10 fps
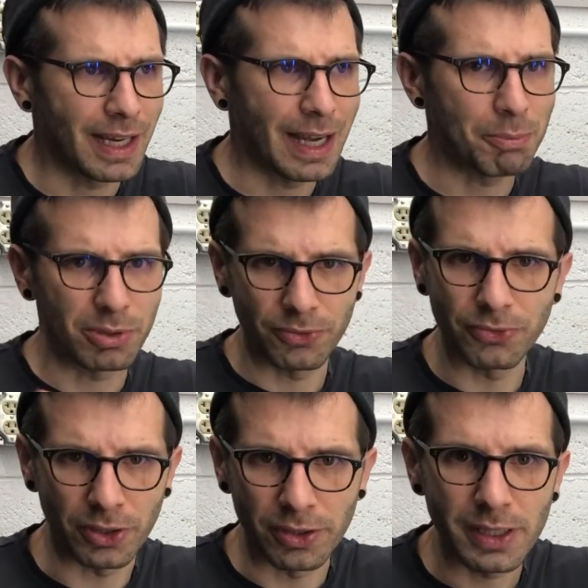I
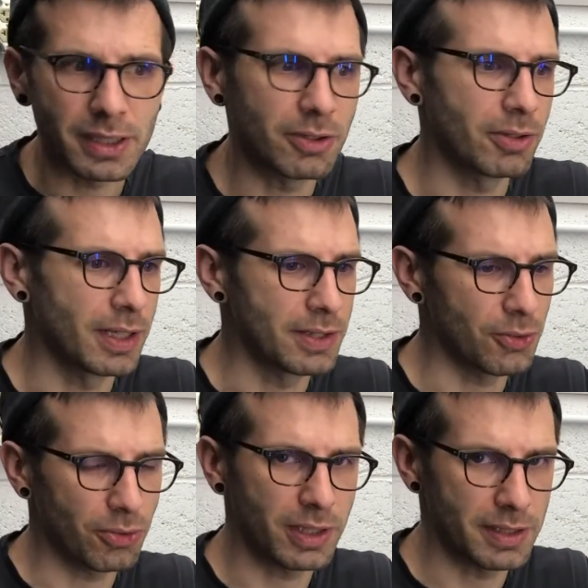prefer it or that it's
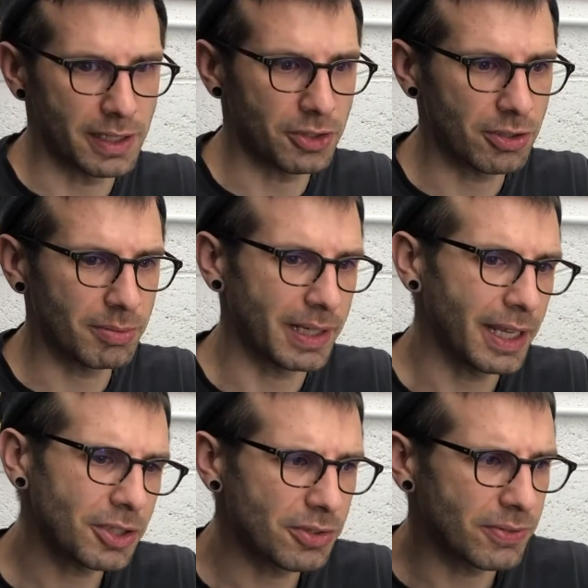organizational, but I
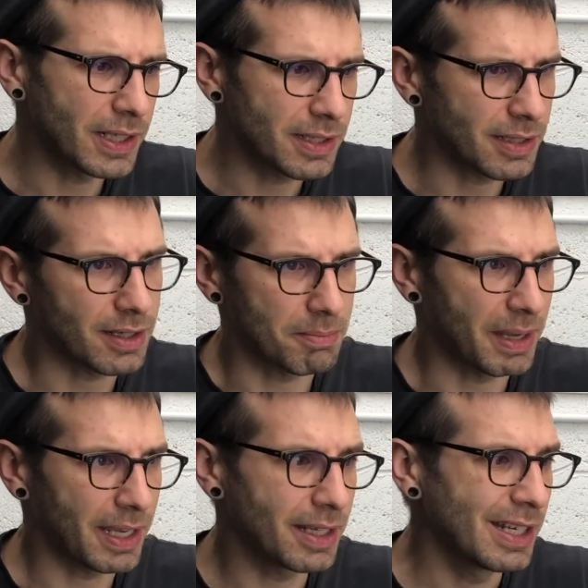actually find that on a
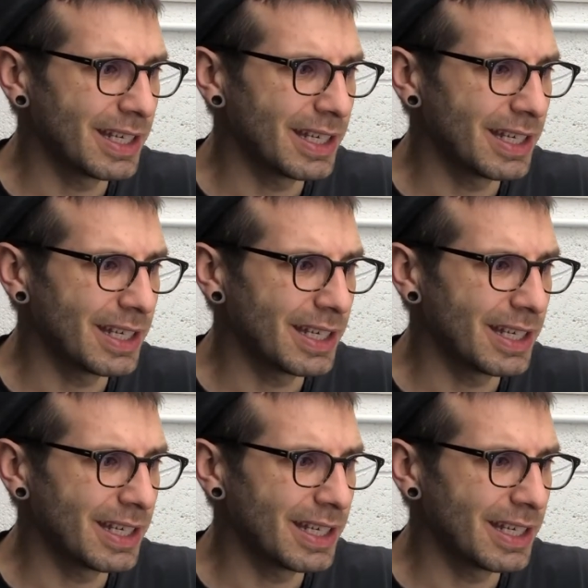Mac,